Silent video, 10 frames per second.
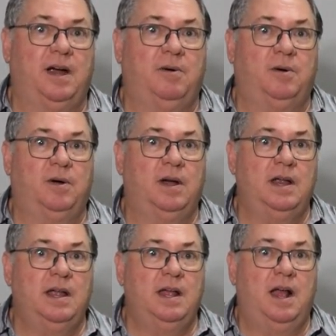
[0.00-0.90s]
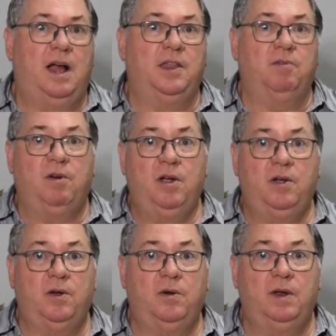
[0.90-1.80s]
hour on the
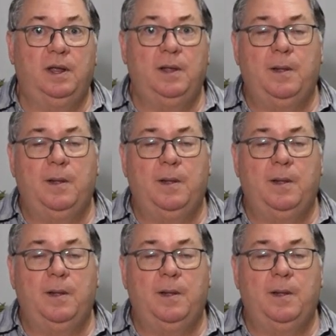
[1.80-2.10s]
road,